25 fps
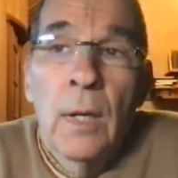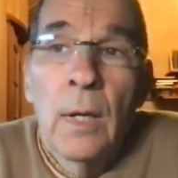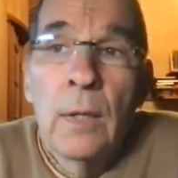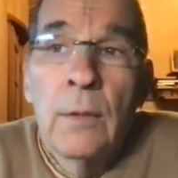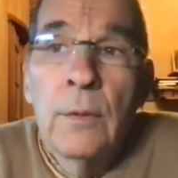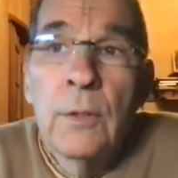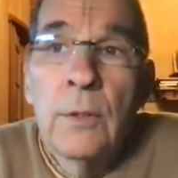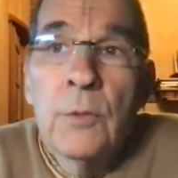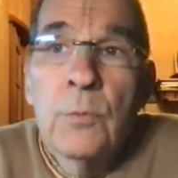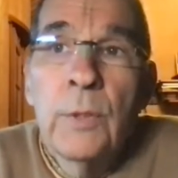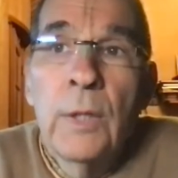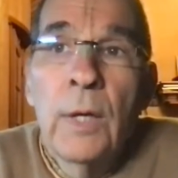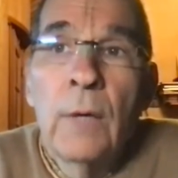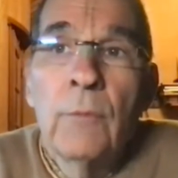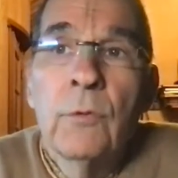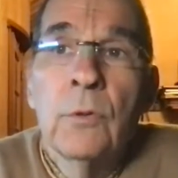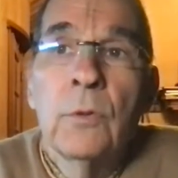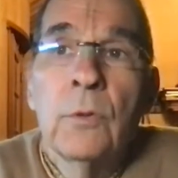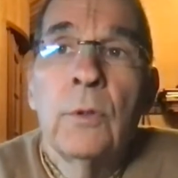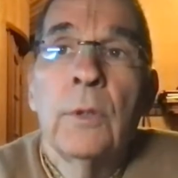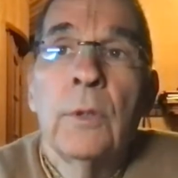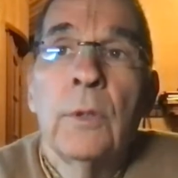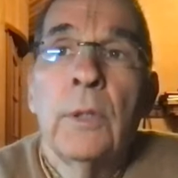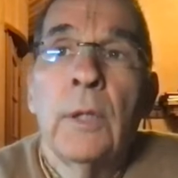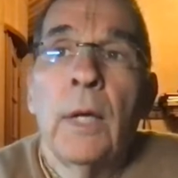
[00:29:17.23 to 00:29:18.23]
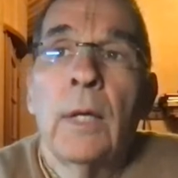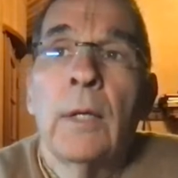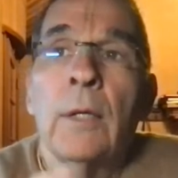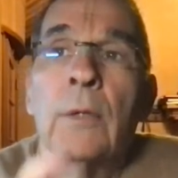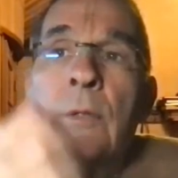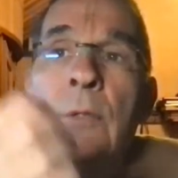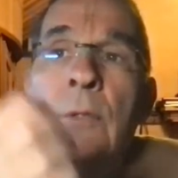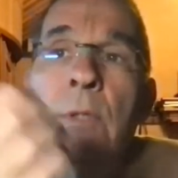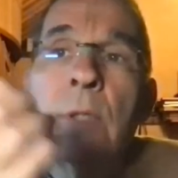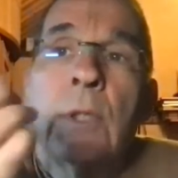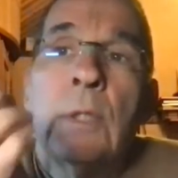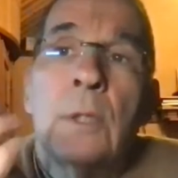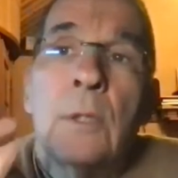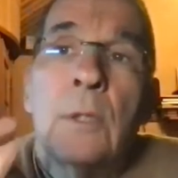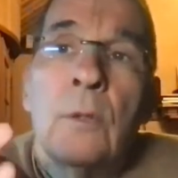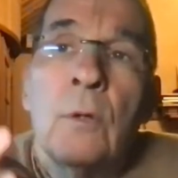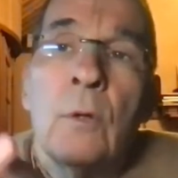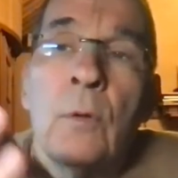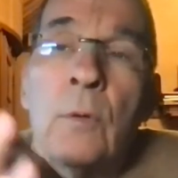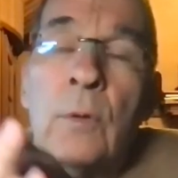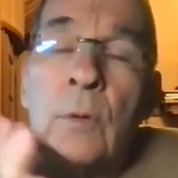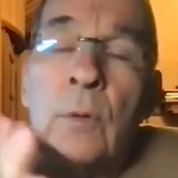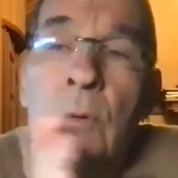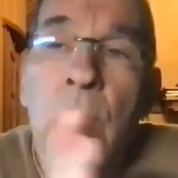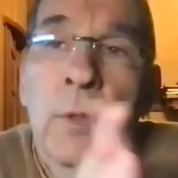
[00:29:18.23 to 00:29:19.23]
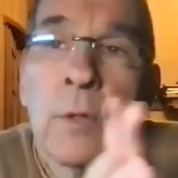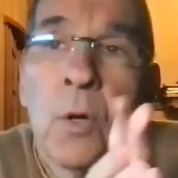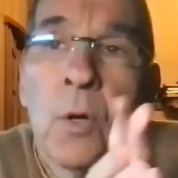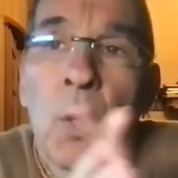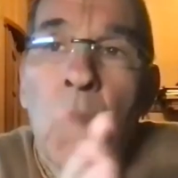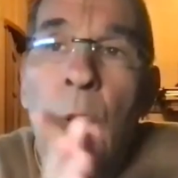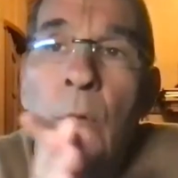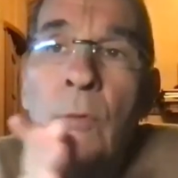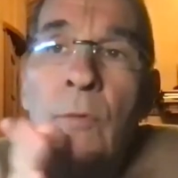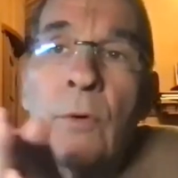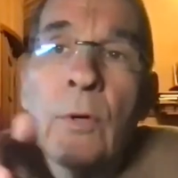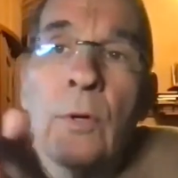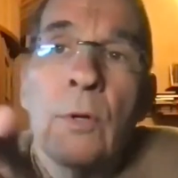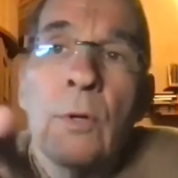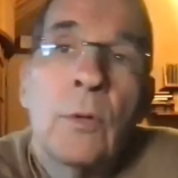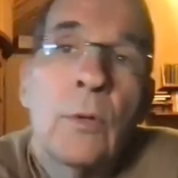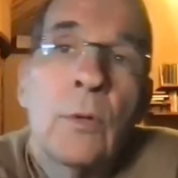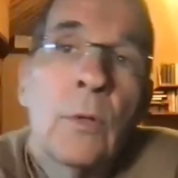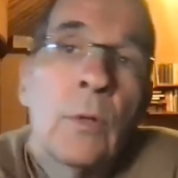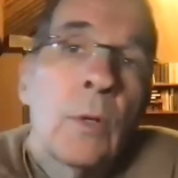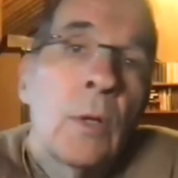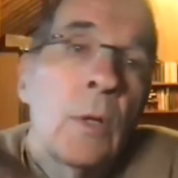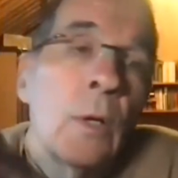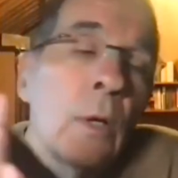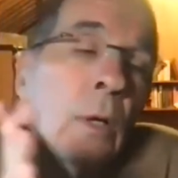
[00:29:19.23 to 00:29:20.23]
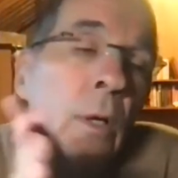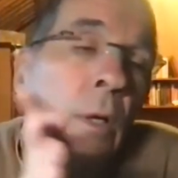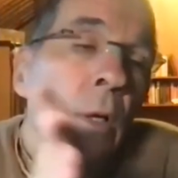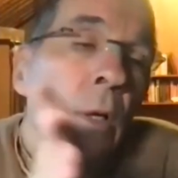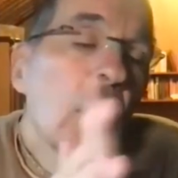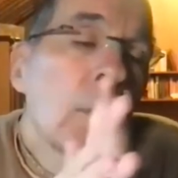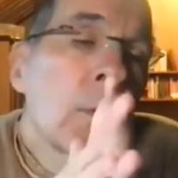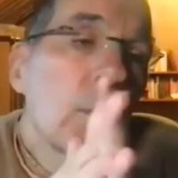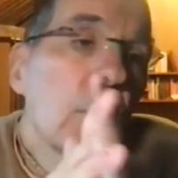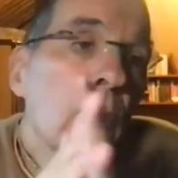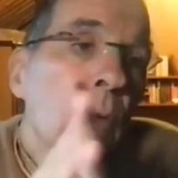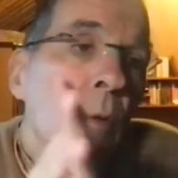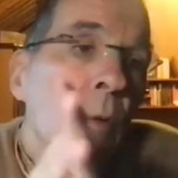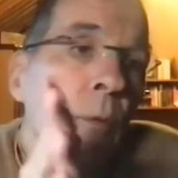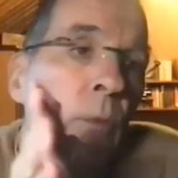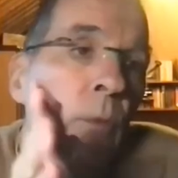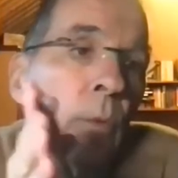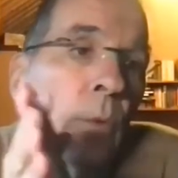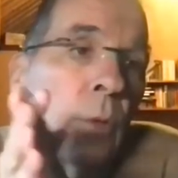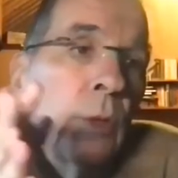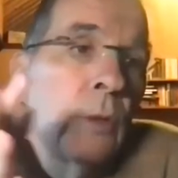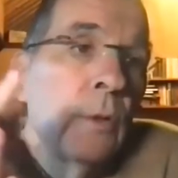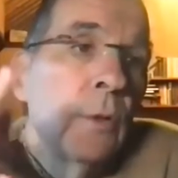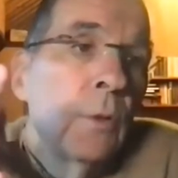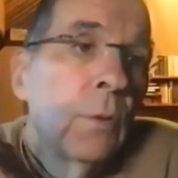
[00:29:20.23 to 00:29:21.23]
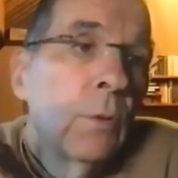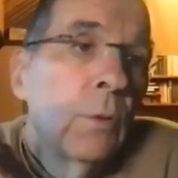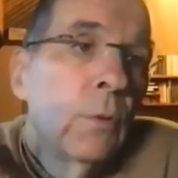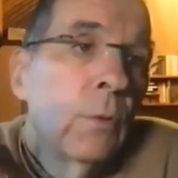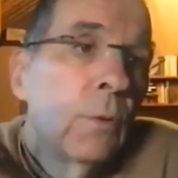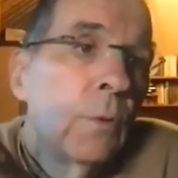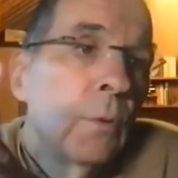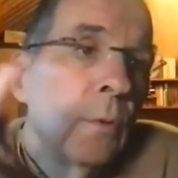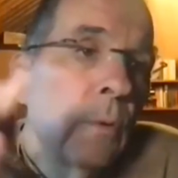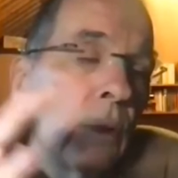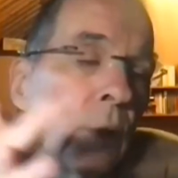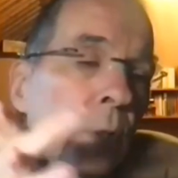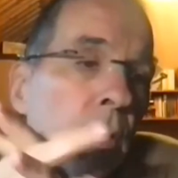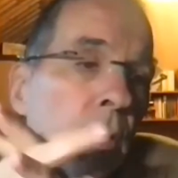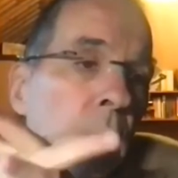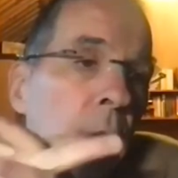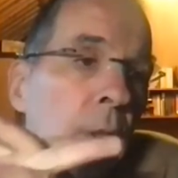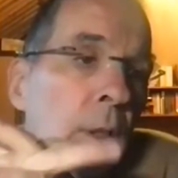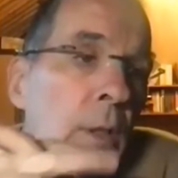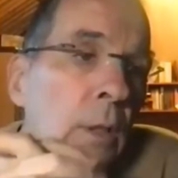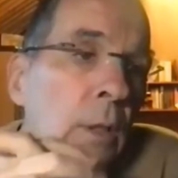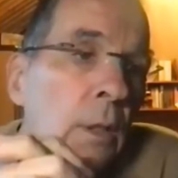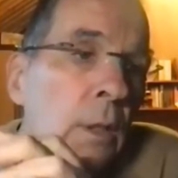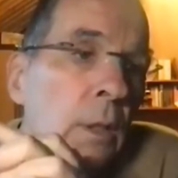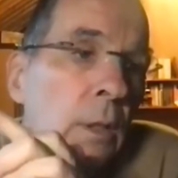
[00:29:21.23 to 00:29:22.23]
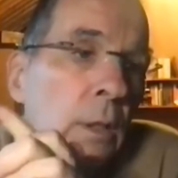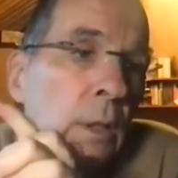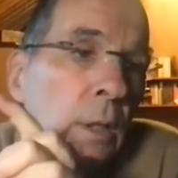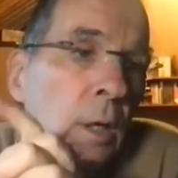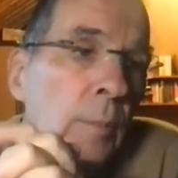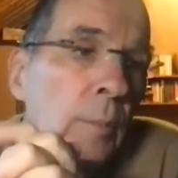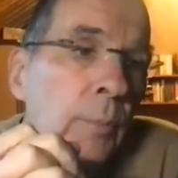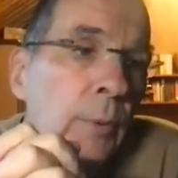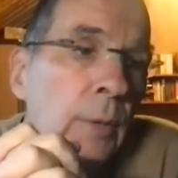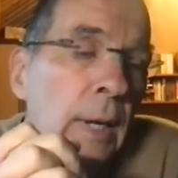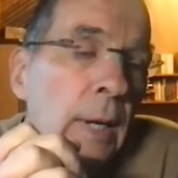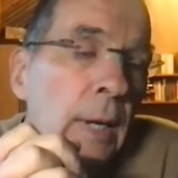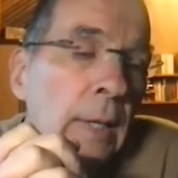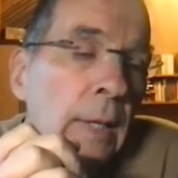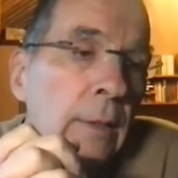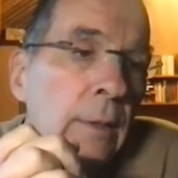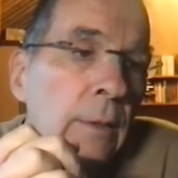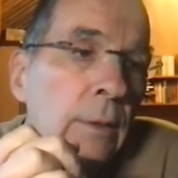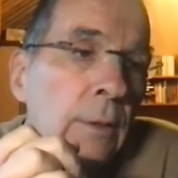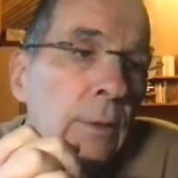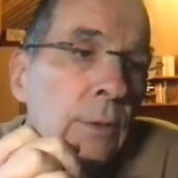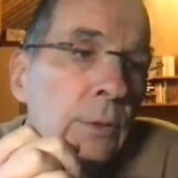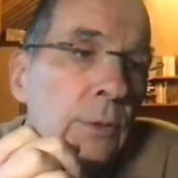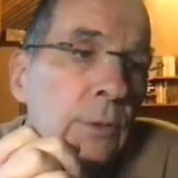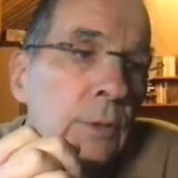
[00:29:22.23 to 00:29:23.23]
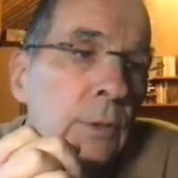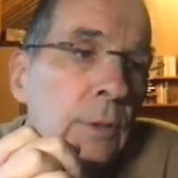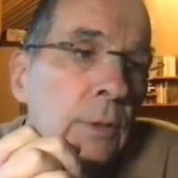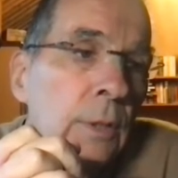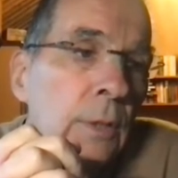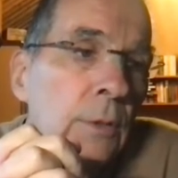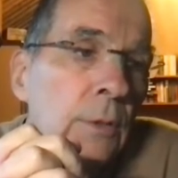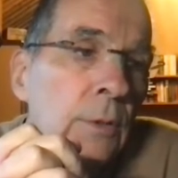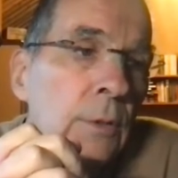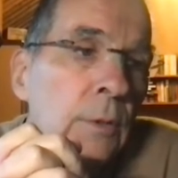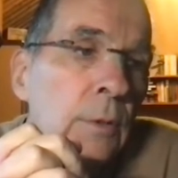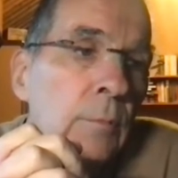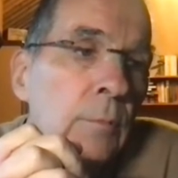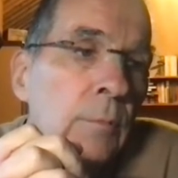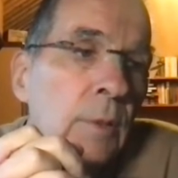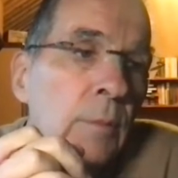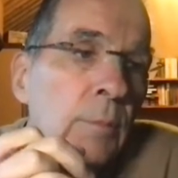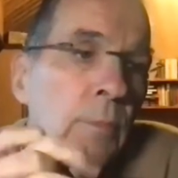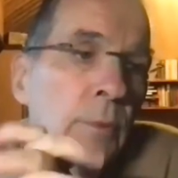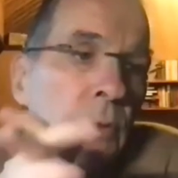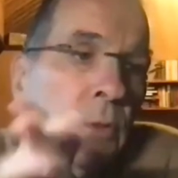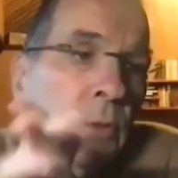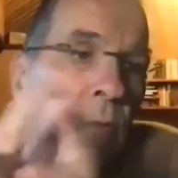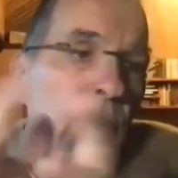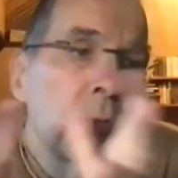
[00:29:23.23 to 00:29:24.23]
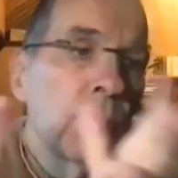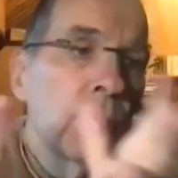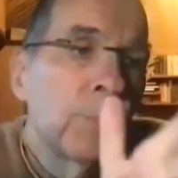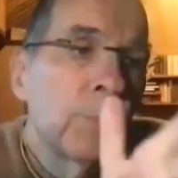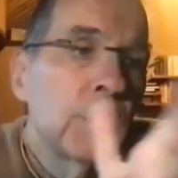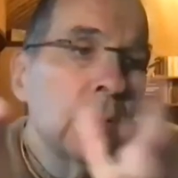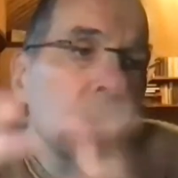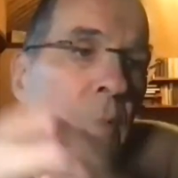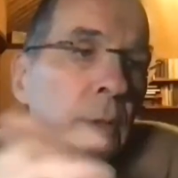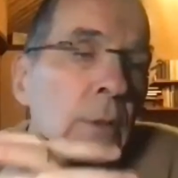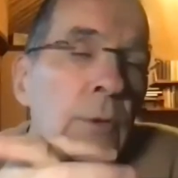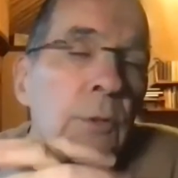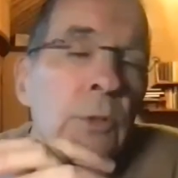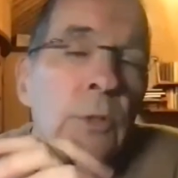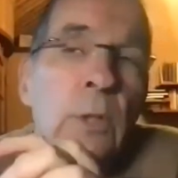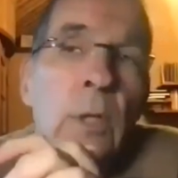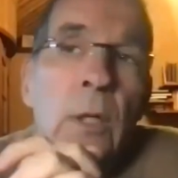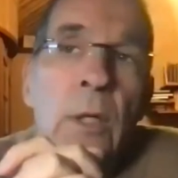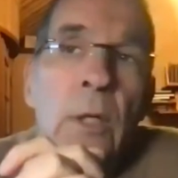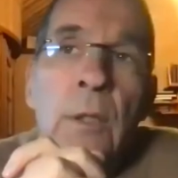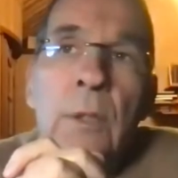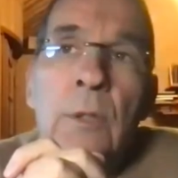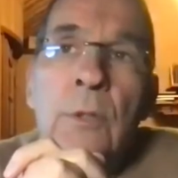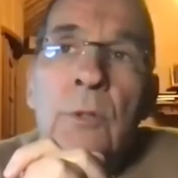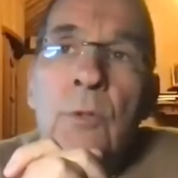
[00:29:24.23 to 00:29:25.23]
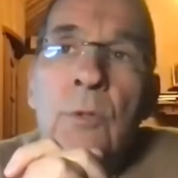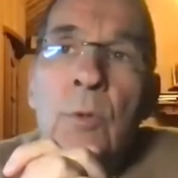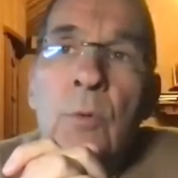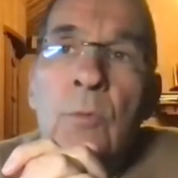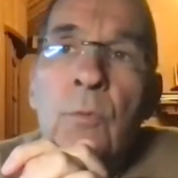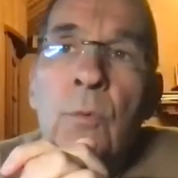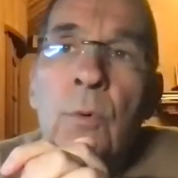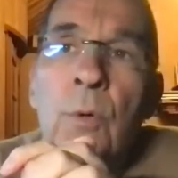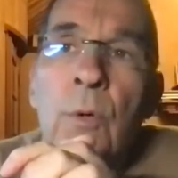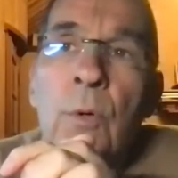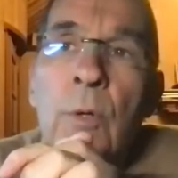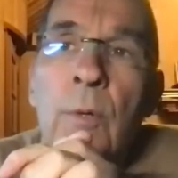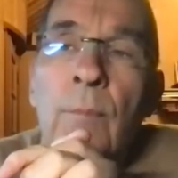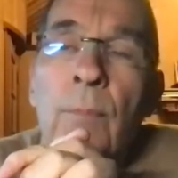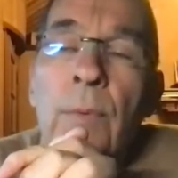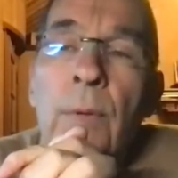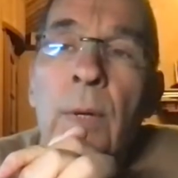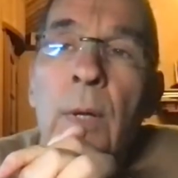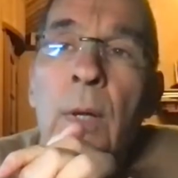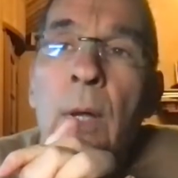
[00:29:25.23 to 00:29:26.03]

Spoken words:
And this we have to look at and see, in all of what we do in our practice and as members of a particular sangha and so forth,